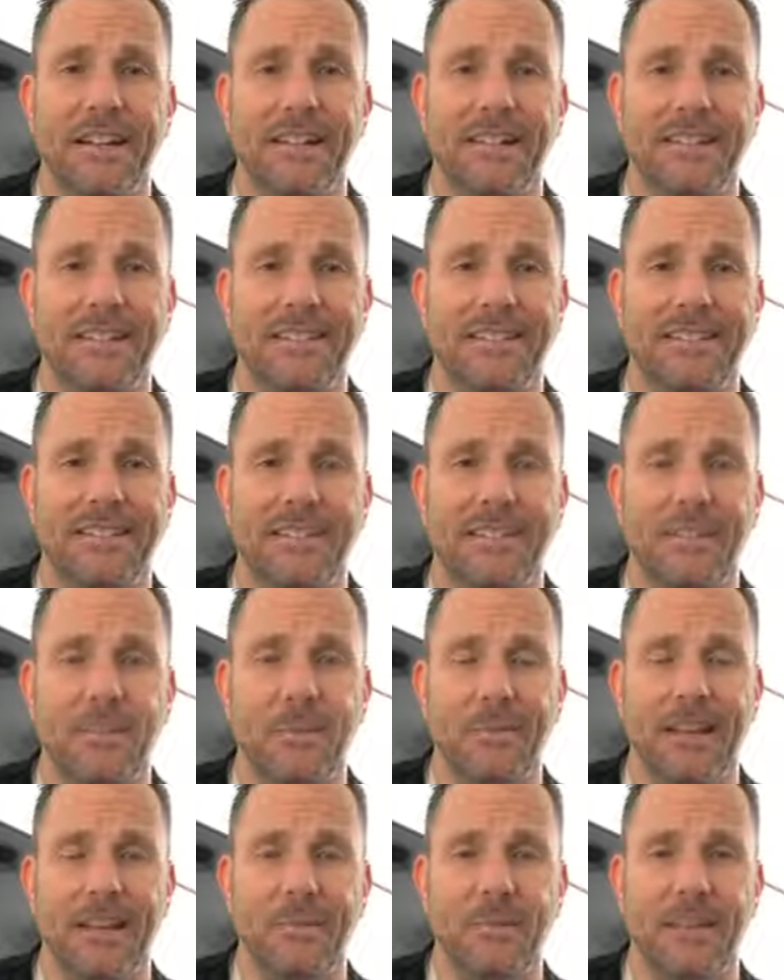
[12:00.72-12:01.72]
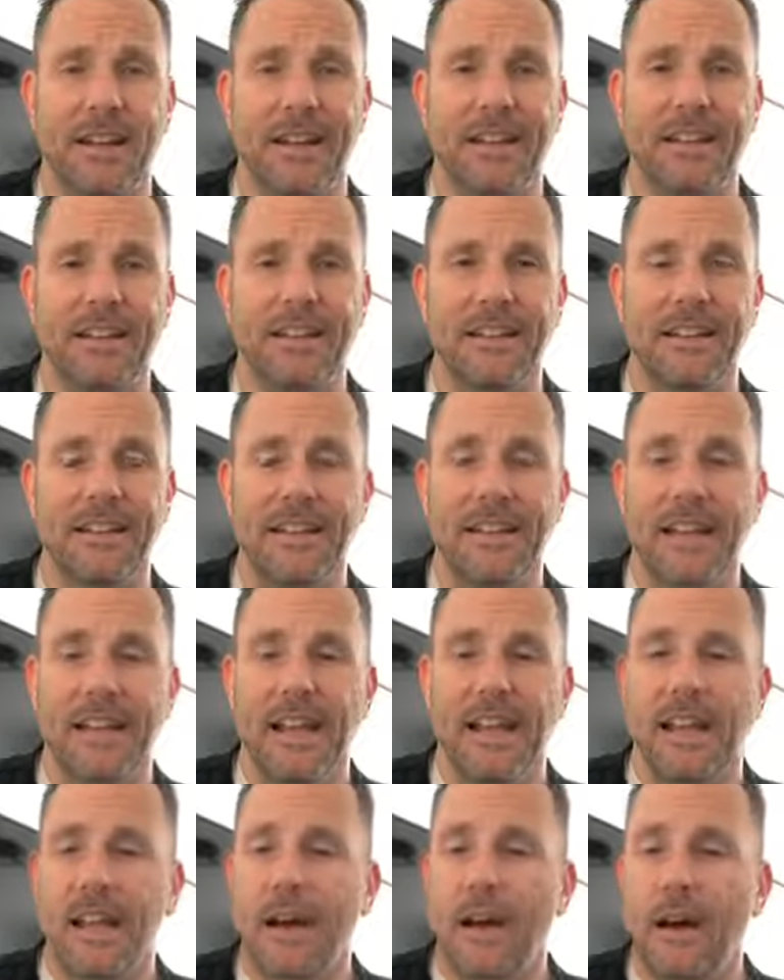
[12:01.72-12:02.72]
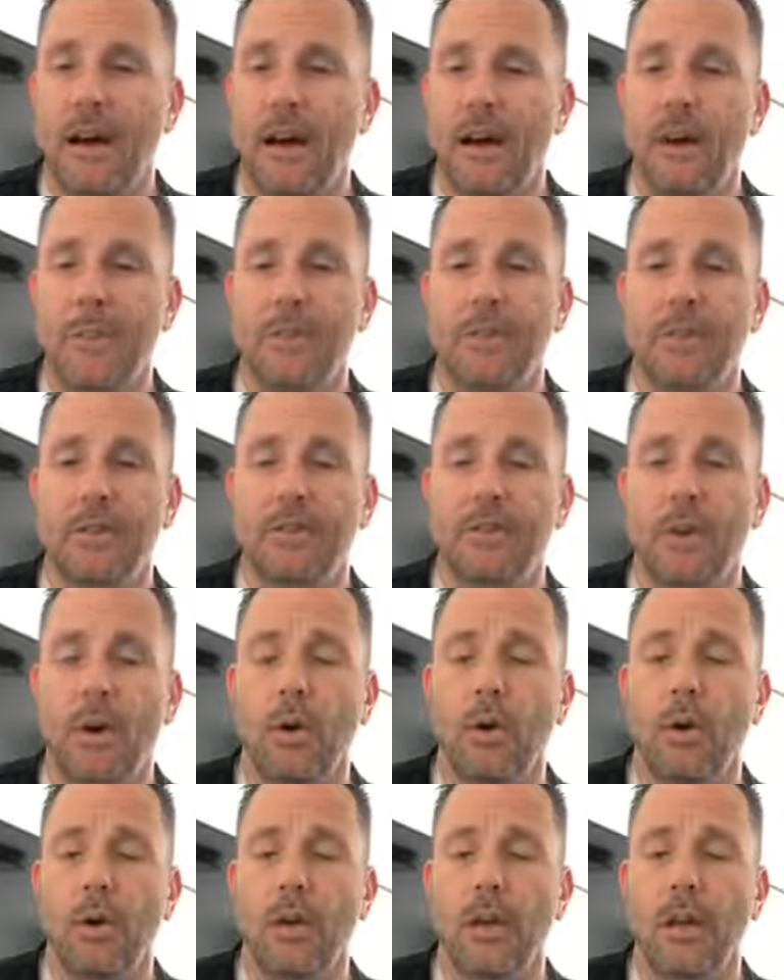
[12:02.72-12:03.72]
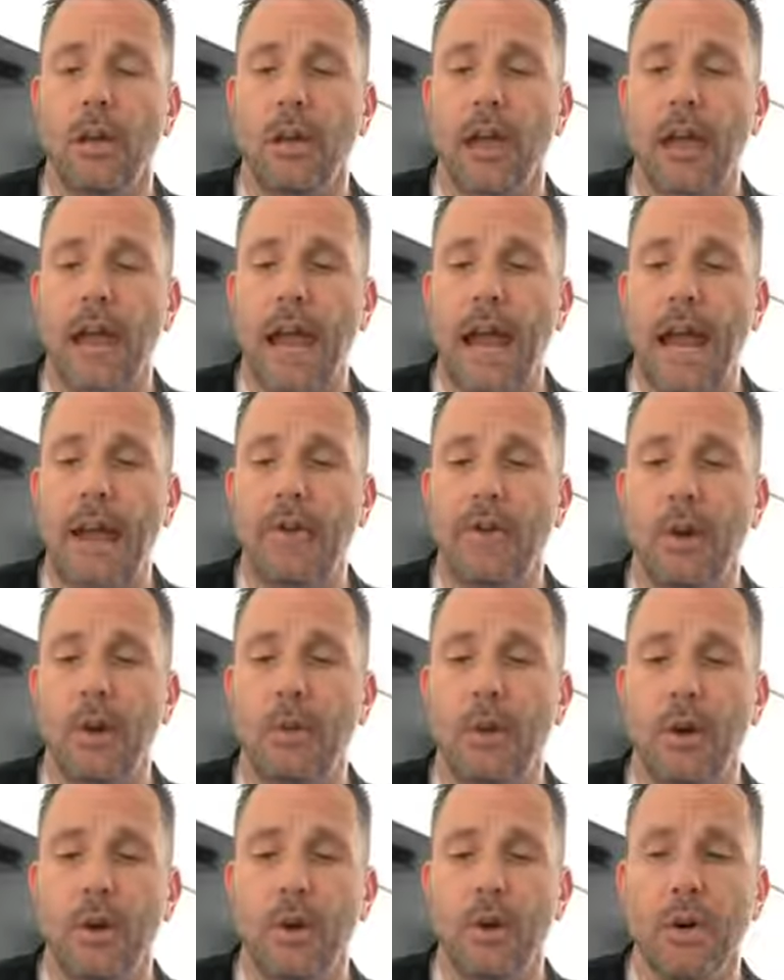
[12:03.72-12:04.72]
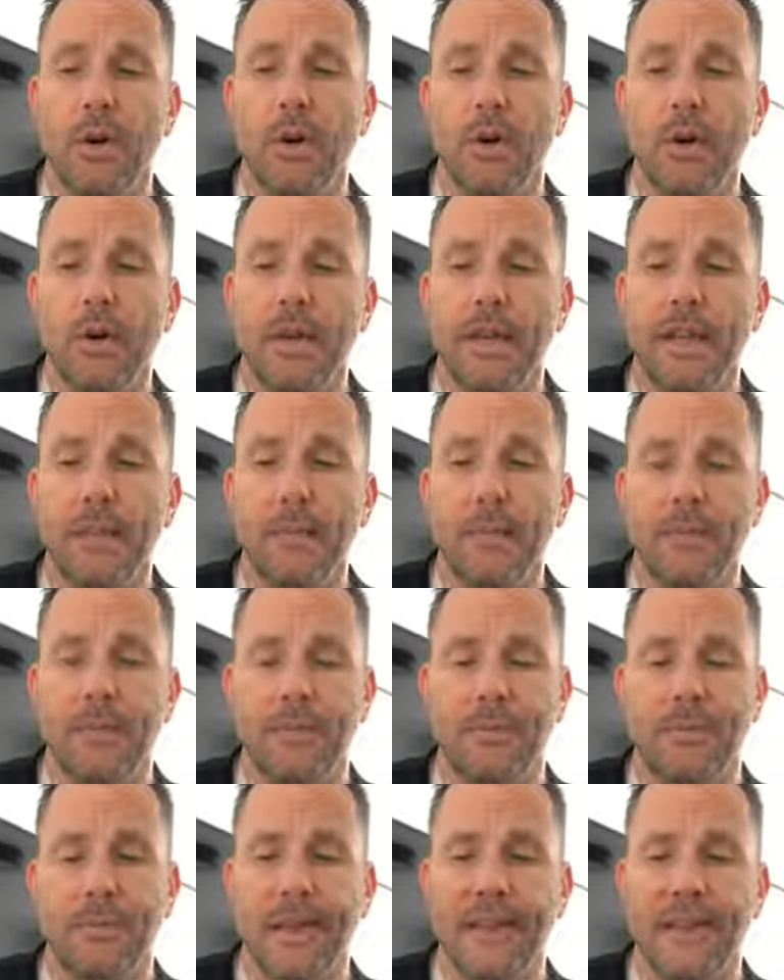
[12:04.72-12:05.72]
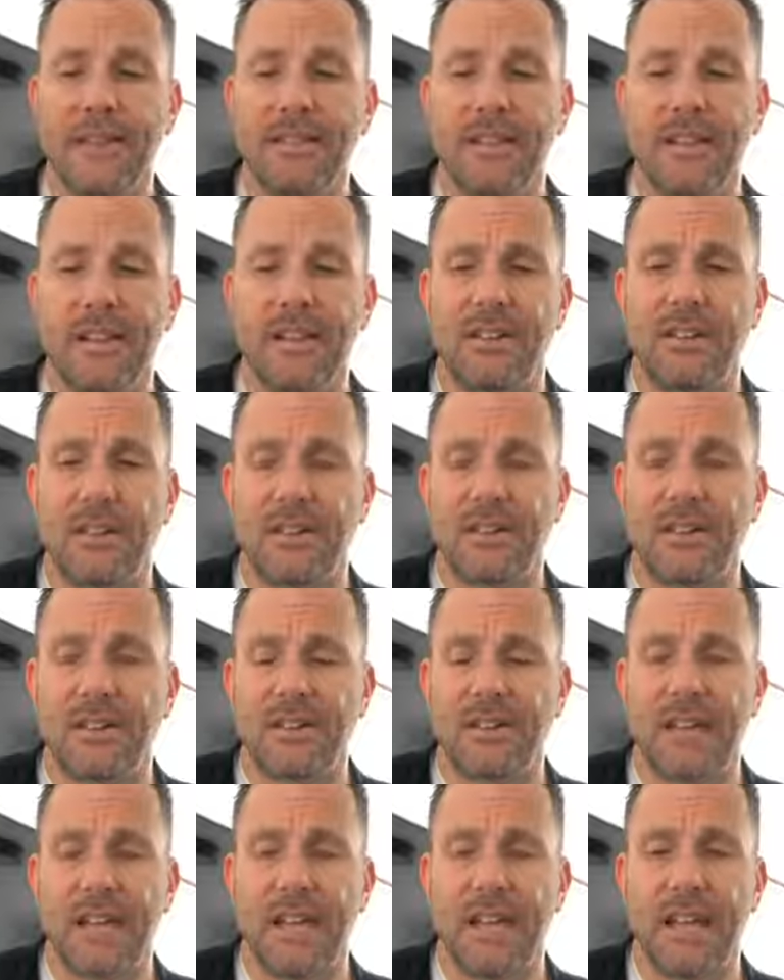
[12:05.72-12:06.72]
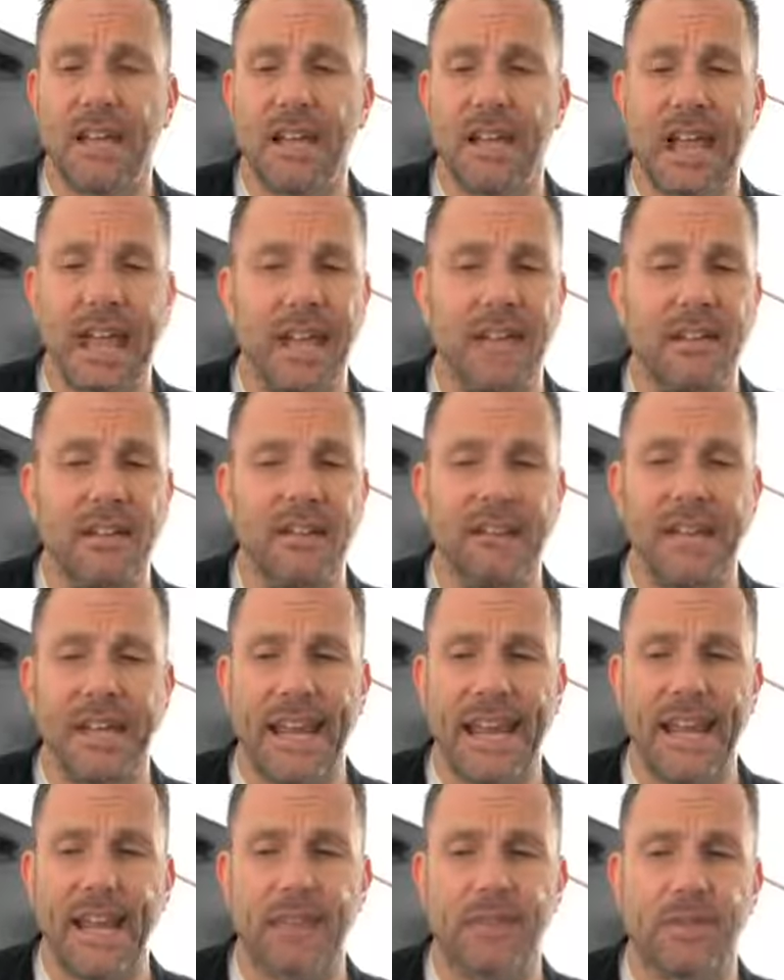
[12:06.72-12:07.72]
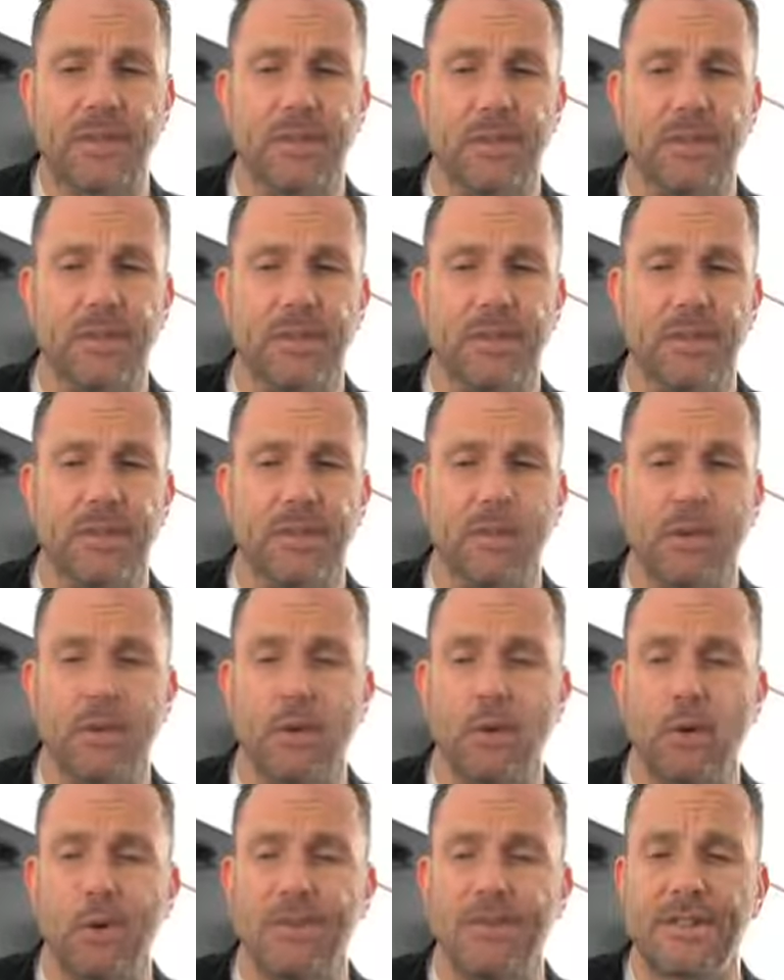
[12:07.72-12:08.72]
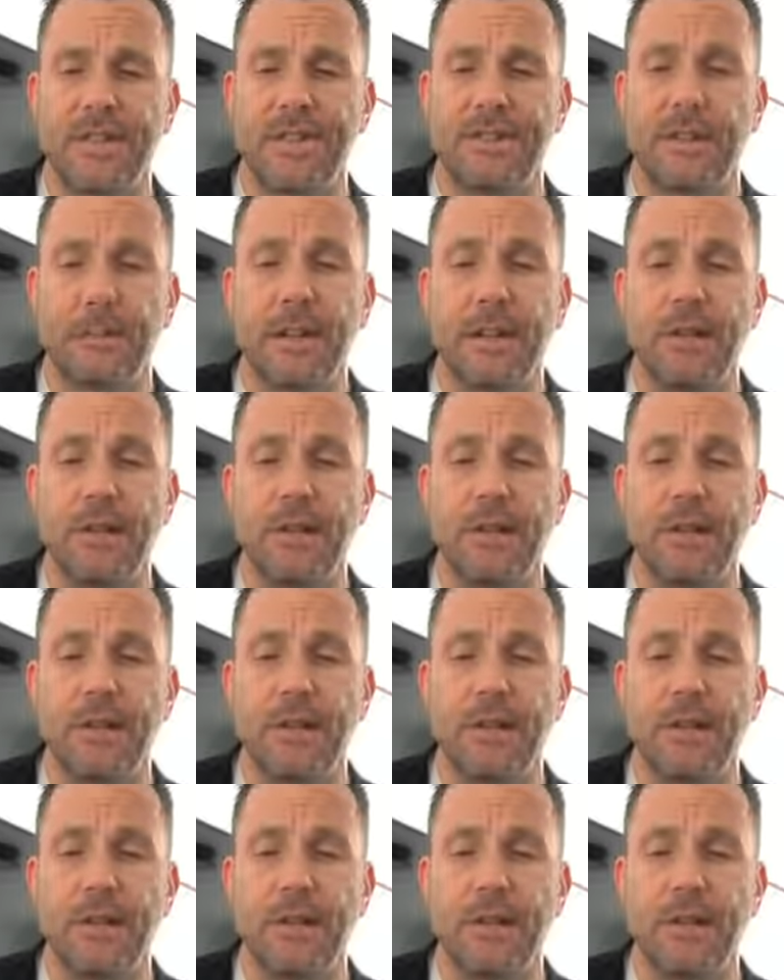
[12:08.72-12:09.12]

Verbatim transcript: Gina. Good to see you, my friend. Um, so, everyone who heard him was amazed at his understanding and his answers in verse 47.